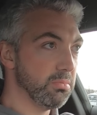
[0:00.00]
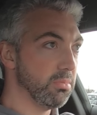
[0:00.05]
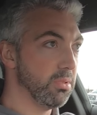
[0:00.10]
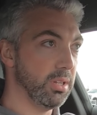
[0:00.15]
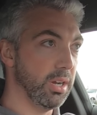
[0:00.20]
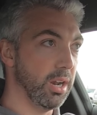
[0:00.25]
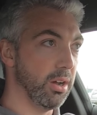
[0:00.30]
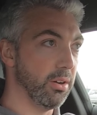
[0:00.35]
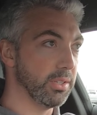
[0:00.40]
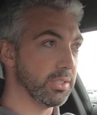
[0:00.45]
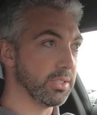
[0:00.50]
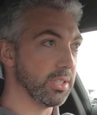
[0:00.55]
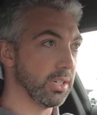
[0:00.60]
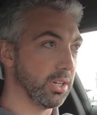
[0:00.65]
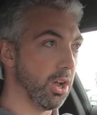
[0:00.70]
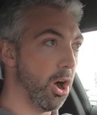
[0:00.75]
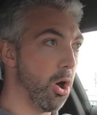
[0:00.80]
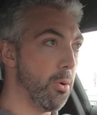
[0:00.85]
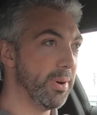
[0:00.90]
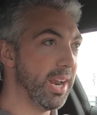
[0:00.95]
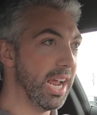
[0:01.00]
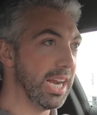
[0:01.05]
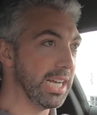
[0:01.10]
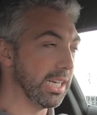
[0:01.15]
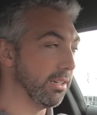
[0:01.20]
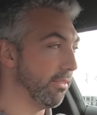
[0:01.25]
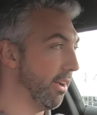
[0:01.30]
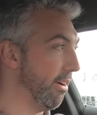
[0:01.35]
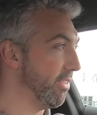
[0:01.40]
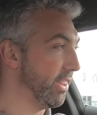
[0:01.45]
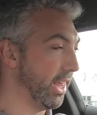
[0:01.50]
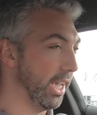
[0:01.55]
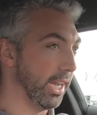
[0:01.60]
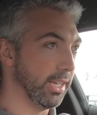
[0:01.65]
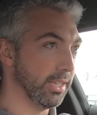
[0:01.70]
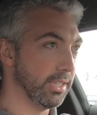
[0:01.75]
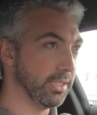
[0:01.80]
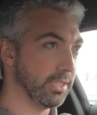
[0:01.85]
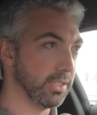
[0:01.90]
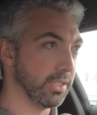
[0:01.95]
You know, it's the culmination of
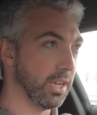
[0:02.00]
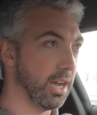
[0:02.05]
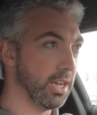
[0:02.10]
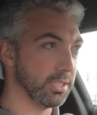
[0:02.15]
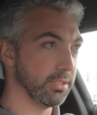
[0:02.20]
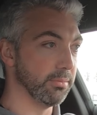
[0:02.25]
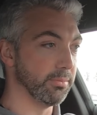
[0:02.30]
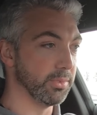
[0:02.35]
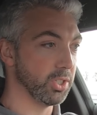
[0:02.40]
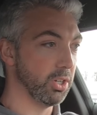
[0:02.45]
everything. This is awesome.